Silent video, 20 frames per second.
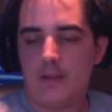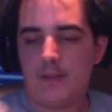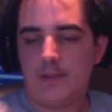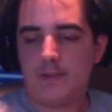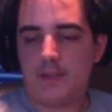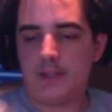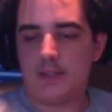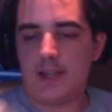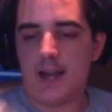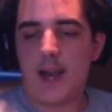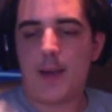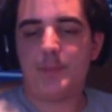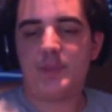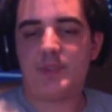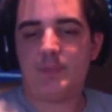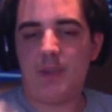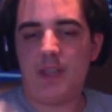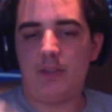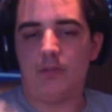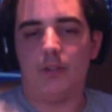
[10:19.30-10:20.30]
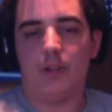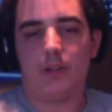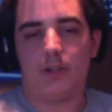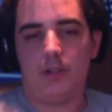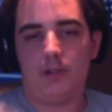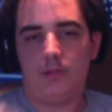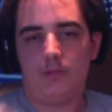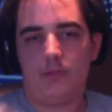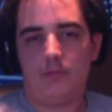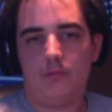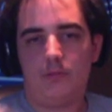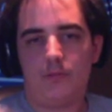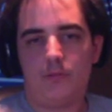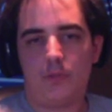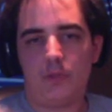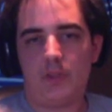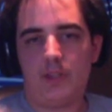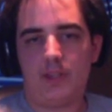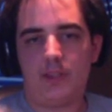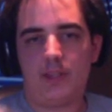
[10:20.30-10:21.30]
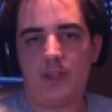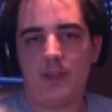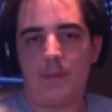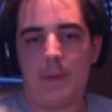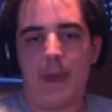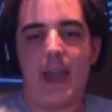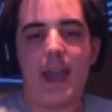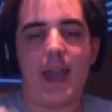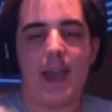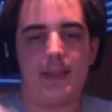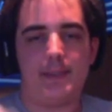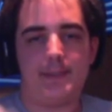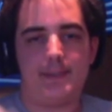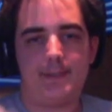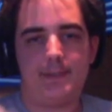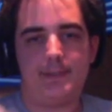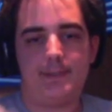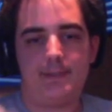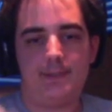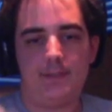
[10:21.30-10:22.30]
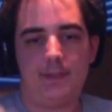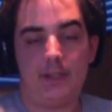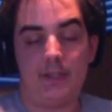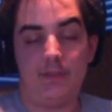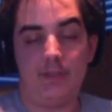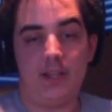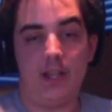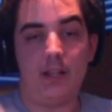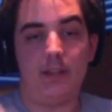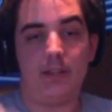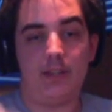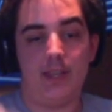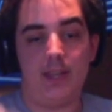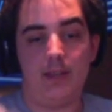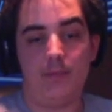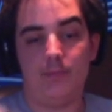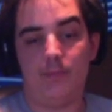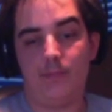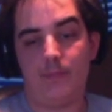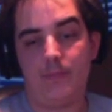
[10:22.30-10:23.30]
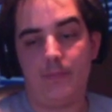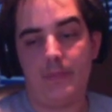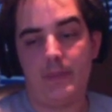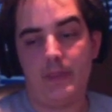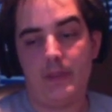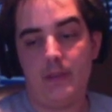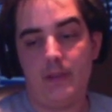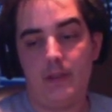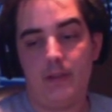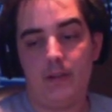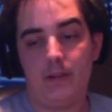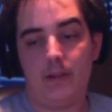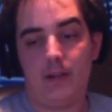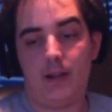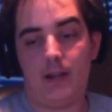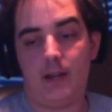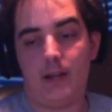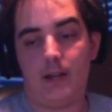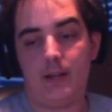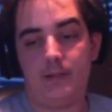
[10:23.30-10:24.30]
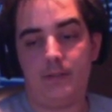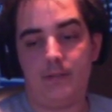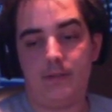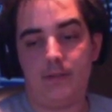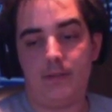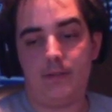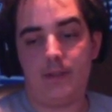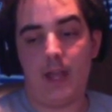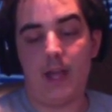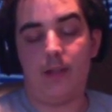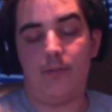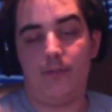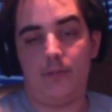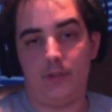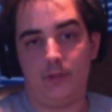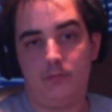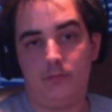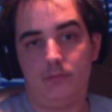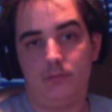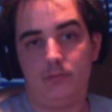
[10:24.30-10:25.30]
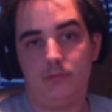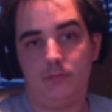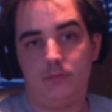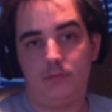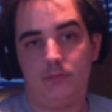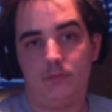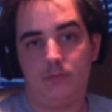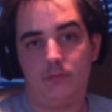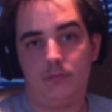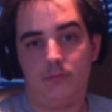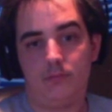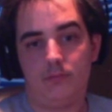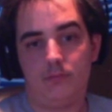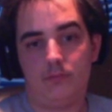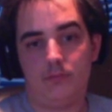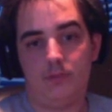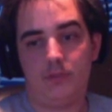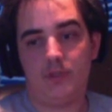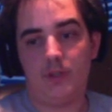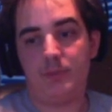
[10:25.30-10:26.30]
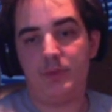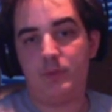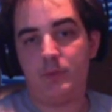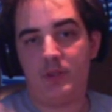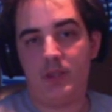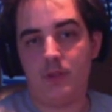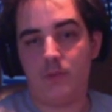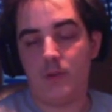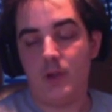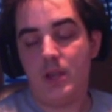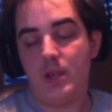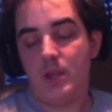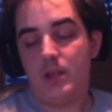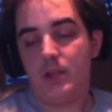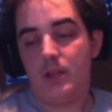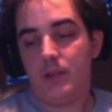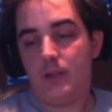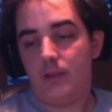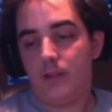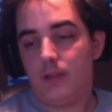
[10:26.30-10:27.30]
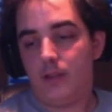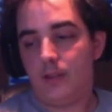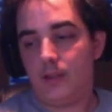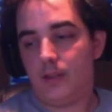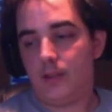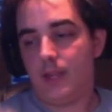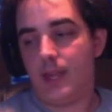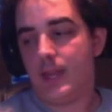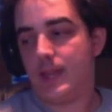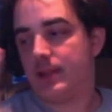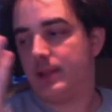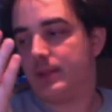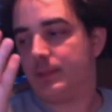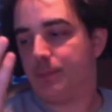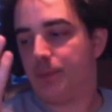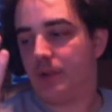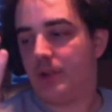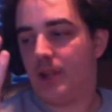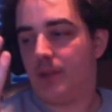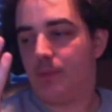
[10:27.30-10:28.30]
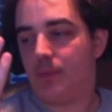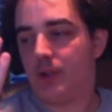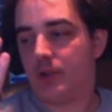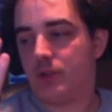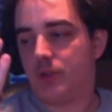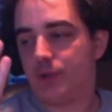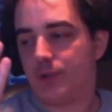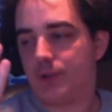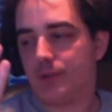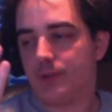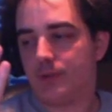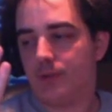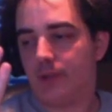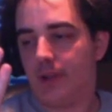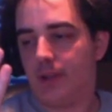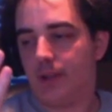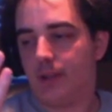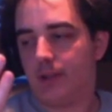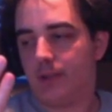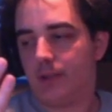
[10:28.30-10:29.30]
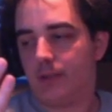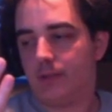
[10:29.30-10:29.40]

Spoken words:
top speedrunner for Link to the Past, the vanilla game, Alpha, or WQ. He's pretty much, like,